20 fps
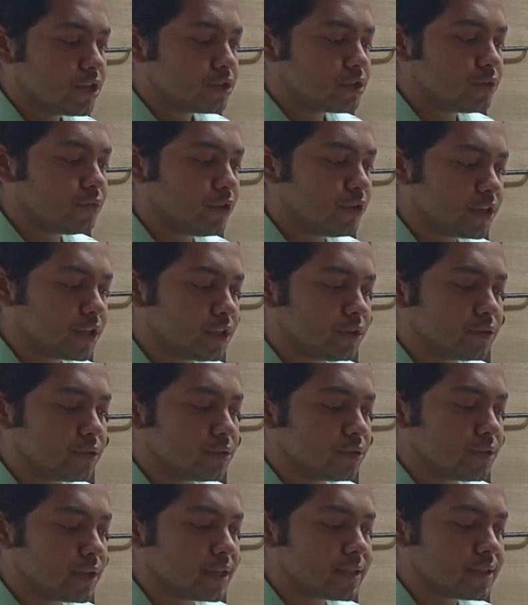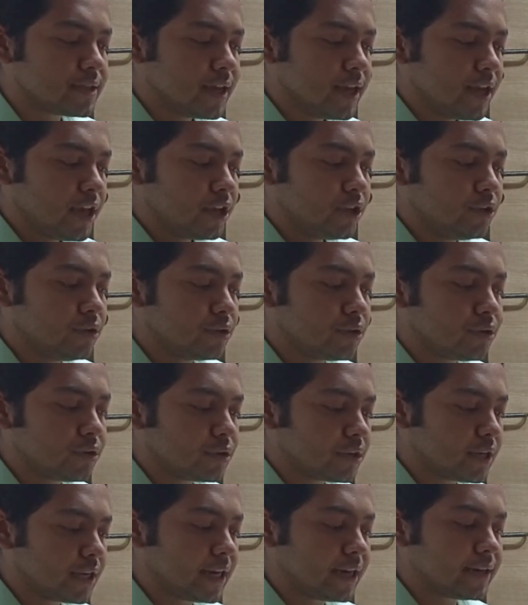So what you do is you
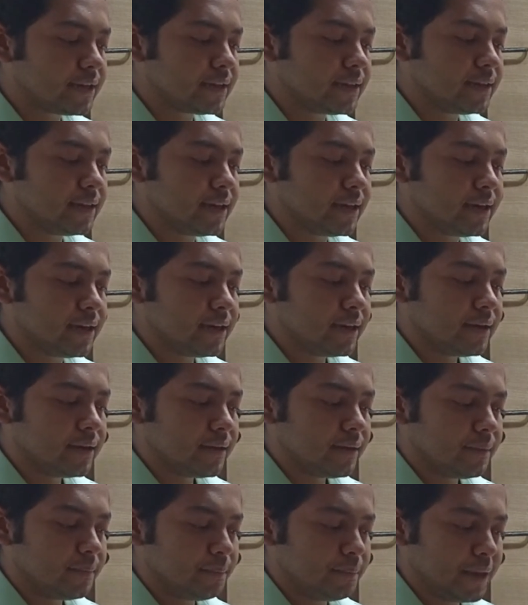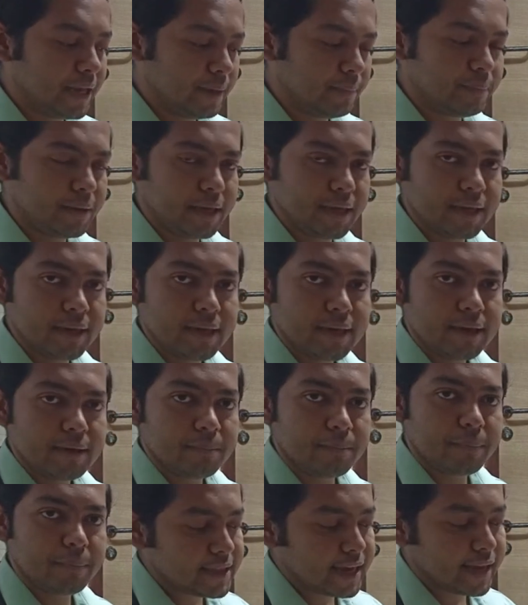rotate the baby
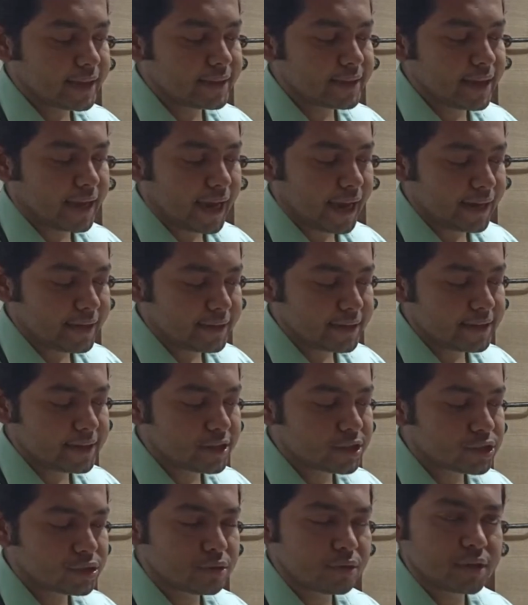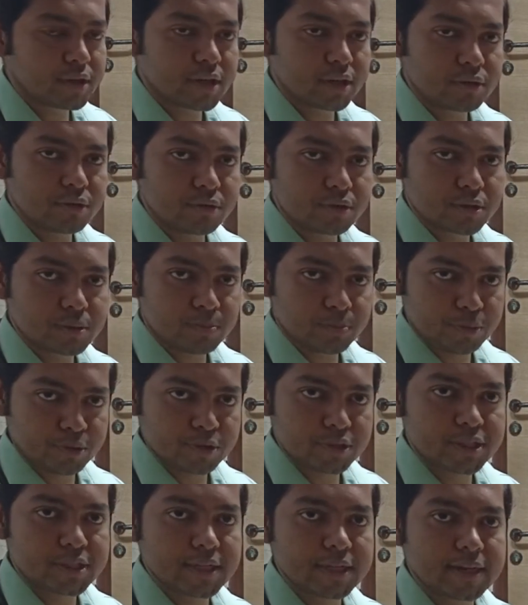such that the anterior shoulder goes
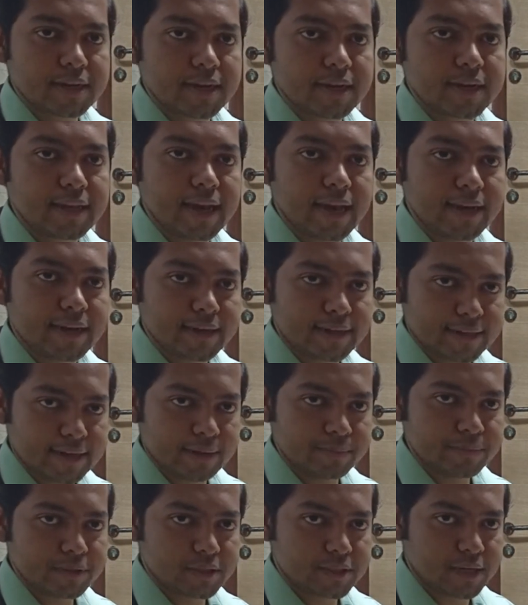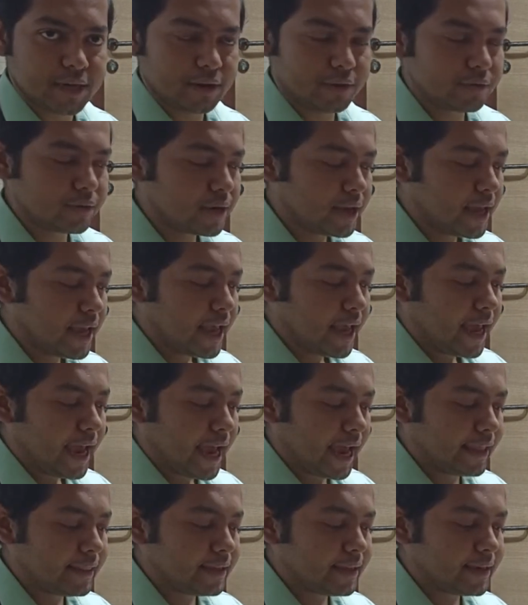posteriorly and it comes down,
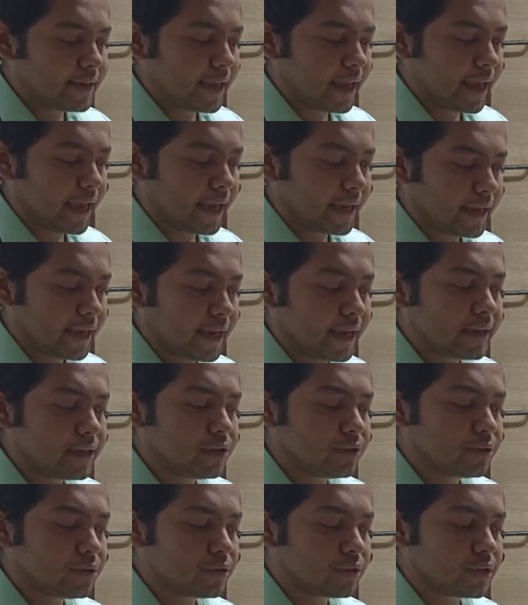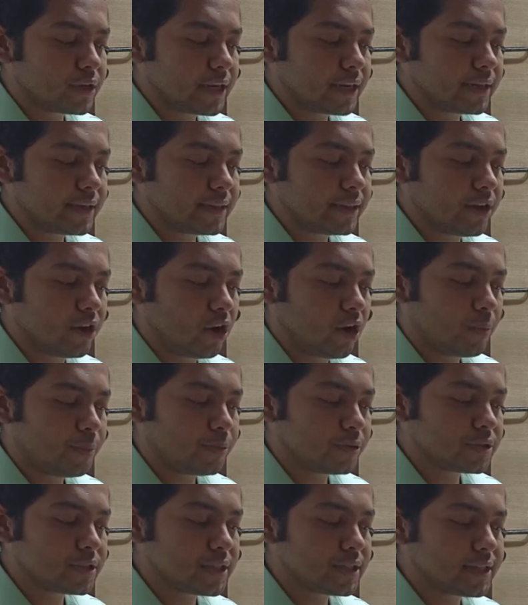and then again you rotate in the
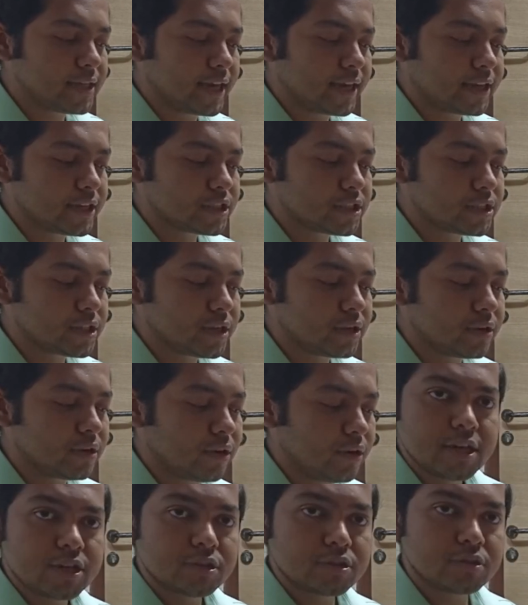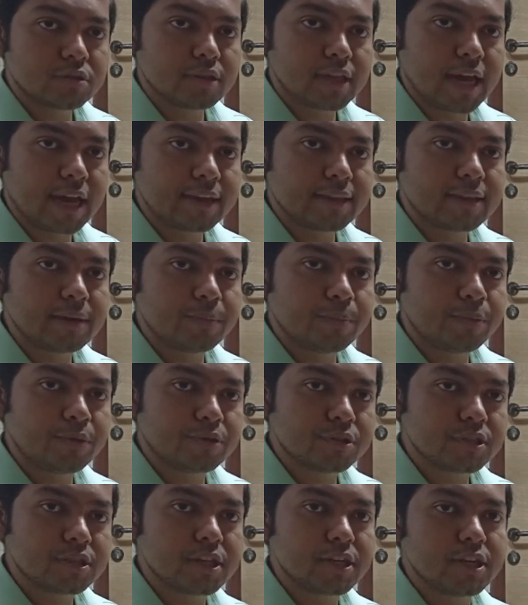opposite direction so that the
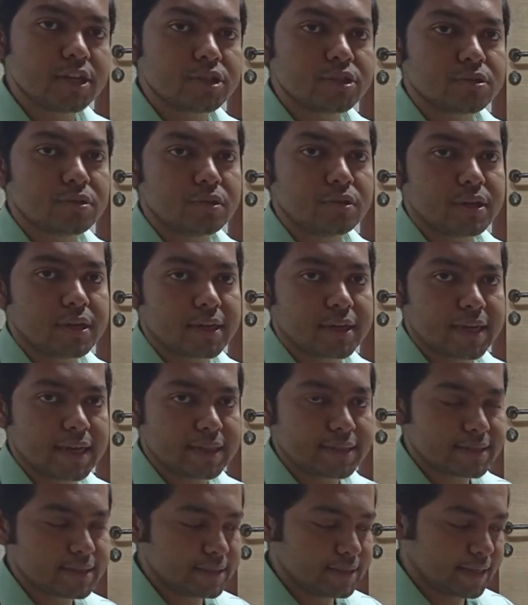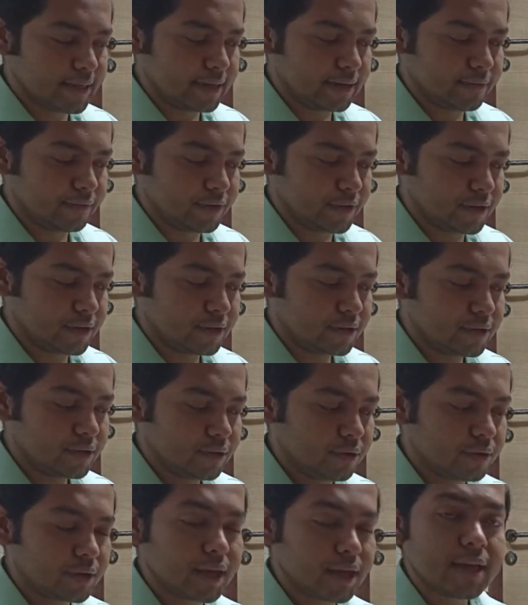posterior shoulder gets delivered.
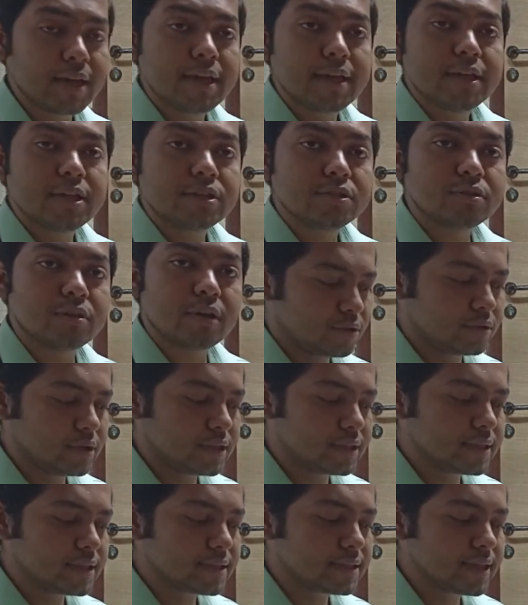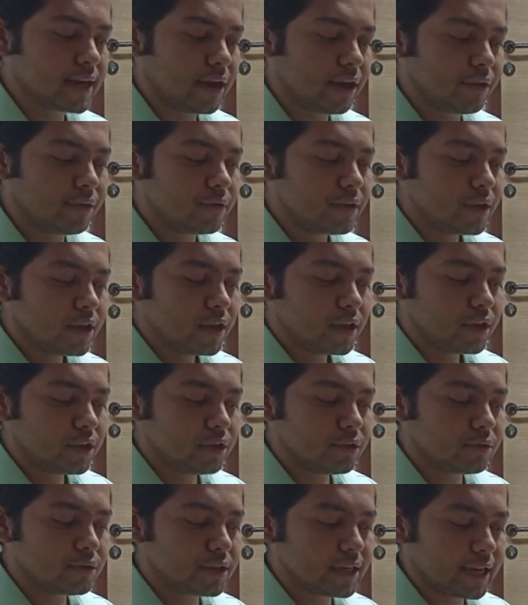Okay, so this is how
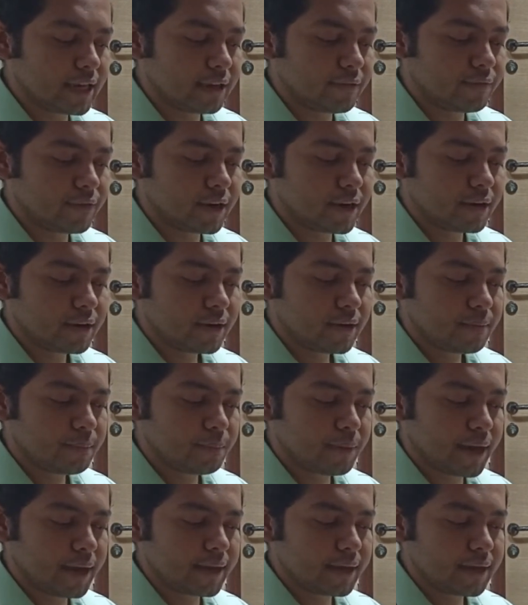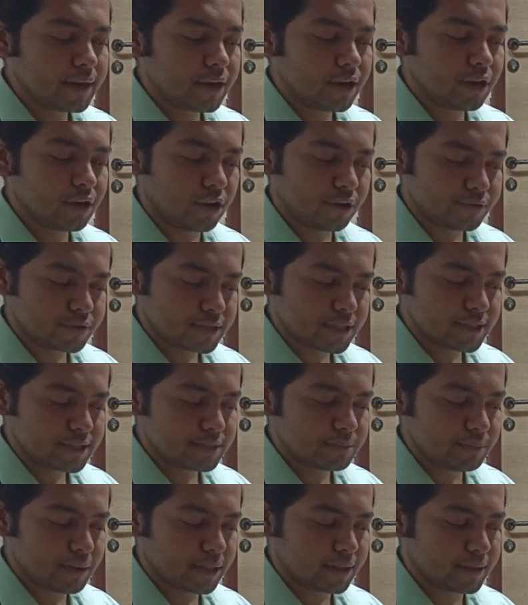you deliver by
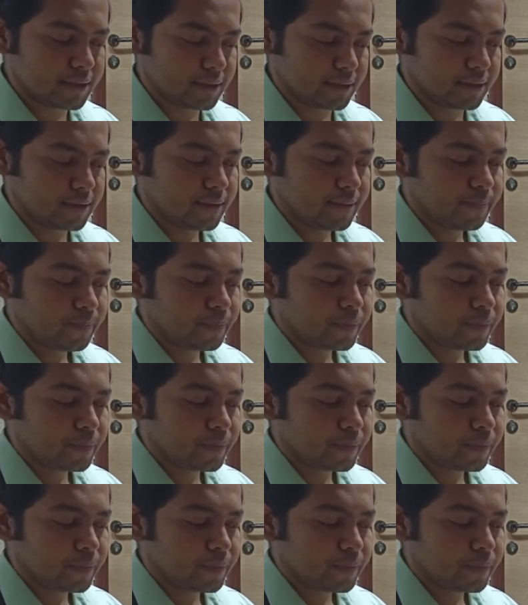Lofset's method.